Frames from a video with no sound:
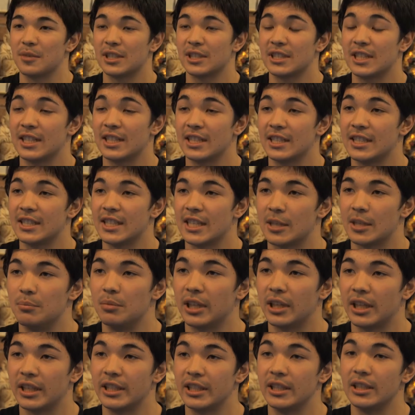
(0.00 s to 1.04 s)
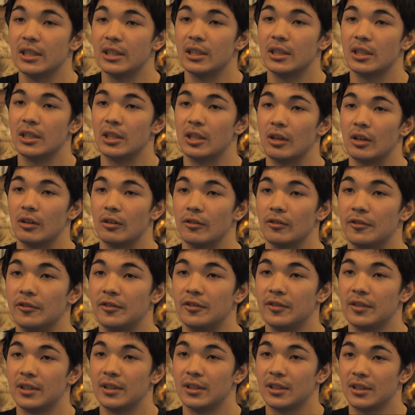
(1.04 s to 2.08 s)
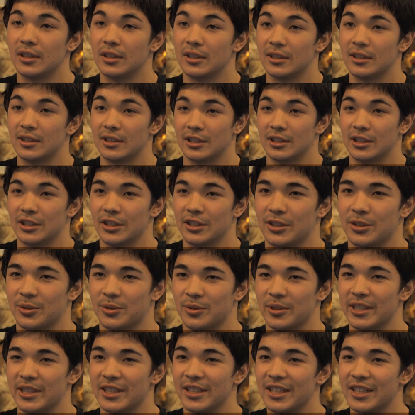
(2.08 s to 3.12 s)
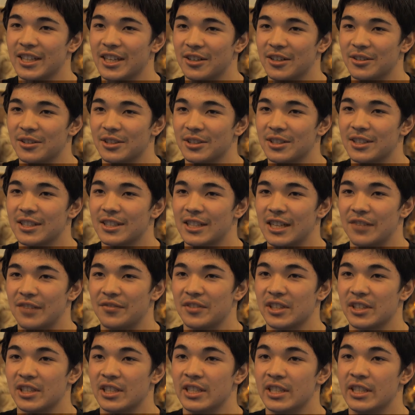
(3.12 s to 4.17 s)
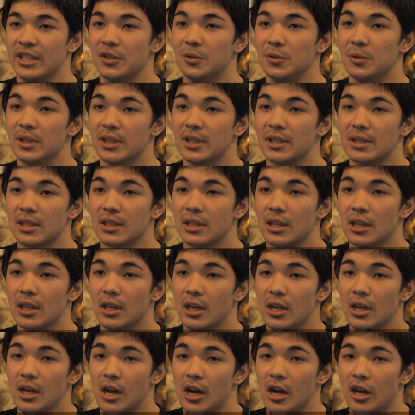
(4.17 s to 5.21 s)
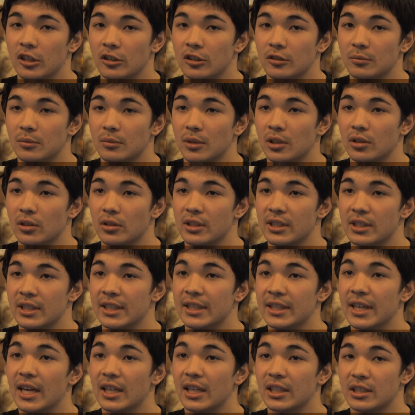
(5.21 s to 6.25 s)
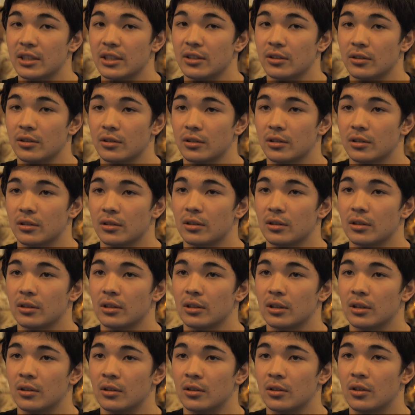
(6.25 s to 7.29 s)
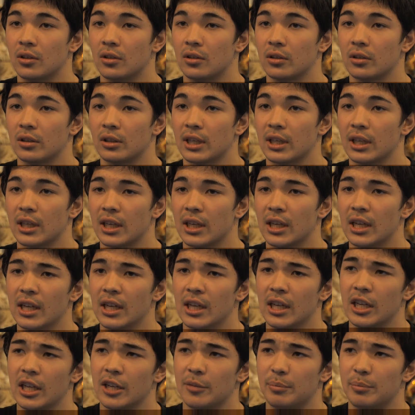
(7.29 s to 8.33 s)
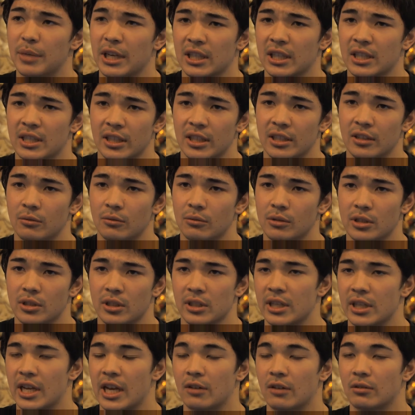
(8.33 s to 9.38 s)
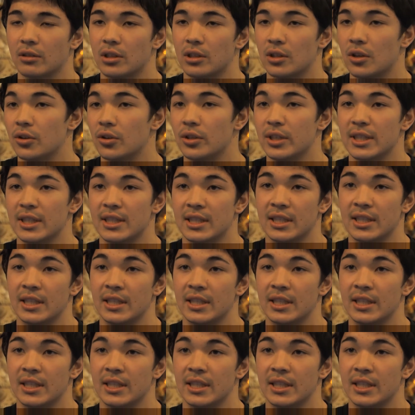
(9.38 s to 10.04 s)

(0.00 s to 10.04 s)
My dad has had plenty of street encounters, having to deal with a lot of the gangs in Hong Kong. Hong Kong, back then, it wasn't how it's known as